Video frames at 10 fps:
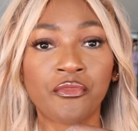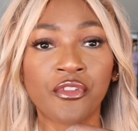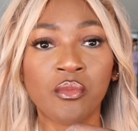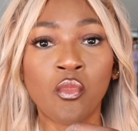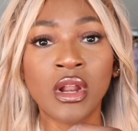
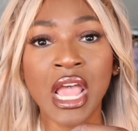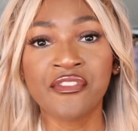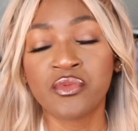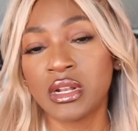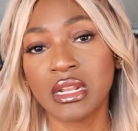from what
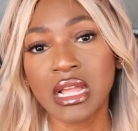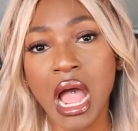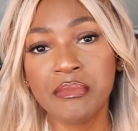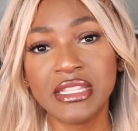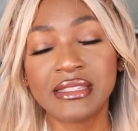everyone in the
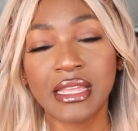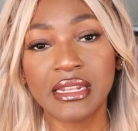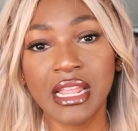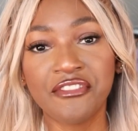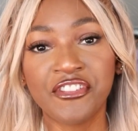comments said
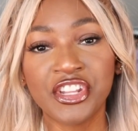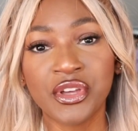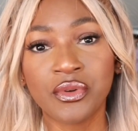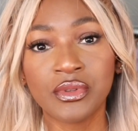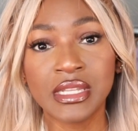in that
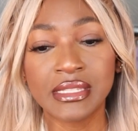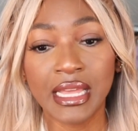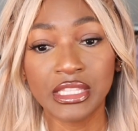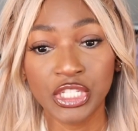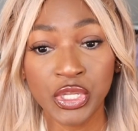video, is
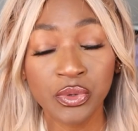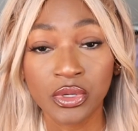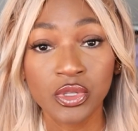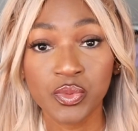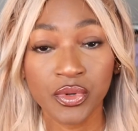that the
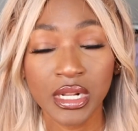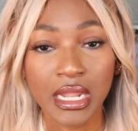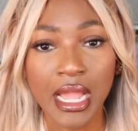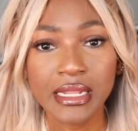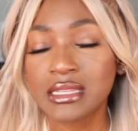cuticles weren't
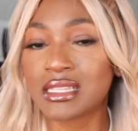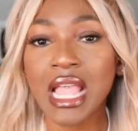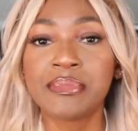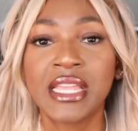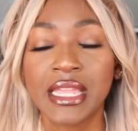aligned because it
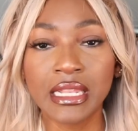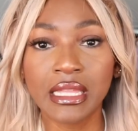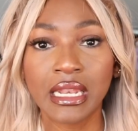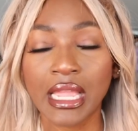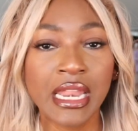kept
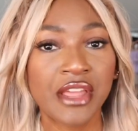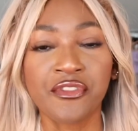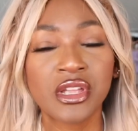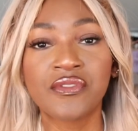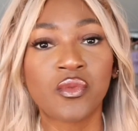tangling. Like, I
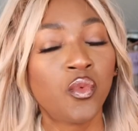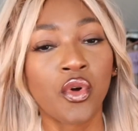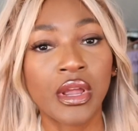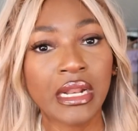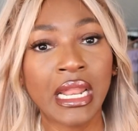never even
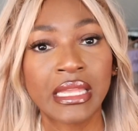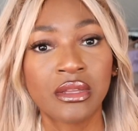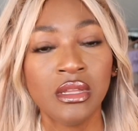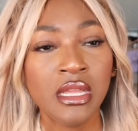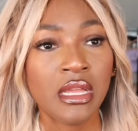wore it.
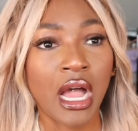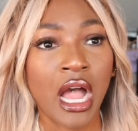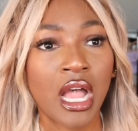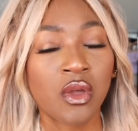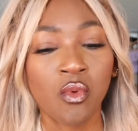Like,
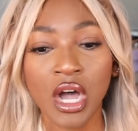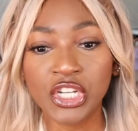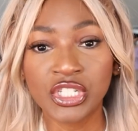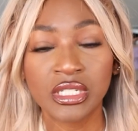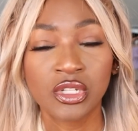I
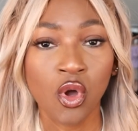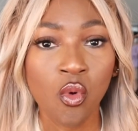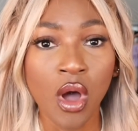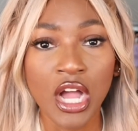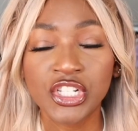washed it,
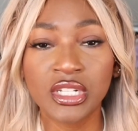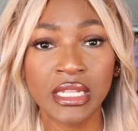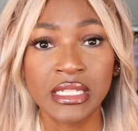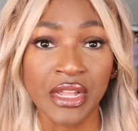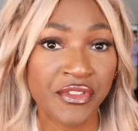co-washed it,
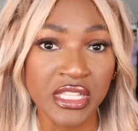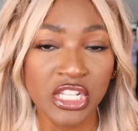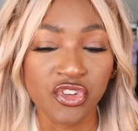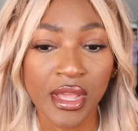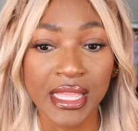I did everything
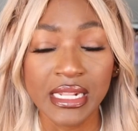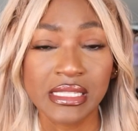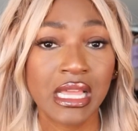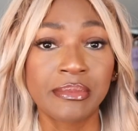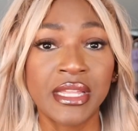to try to get it
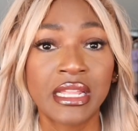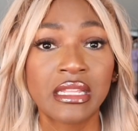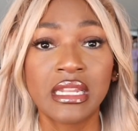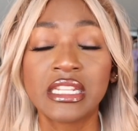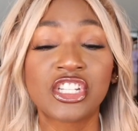to stop
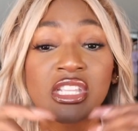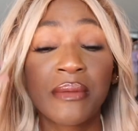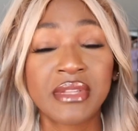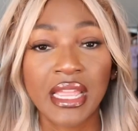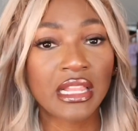tangling, and it just
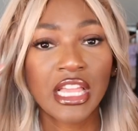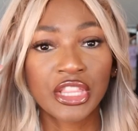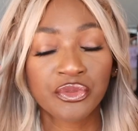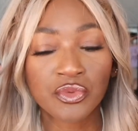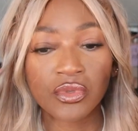kept tangling
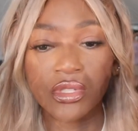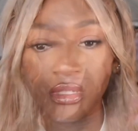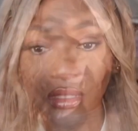at the roots.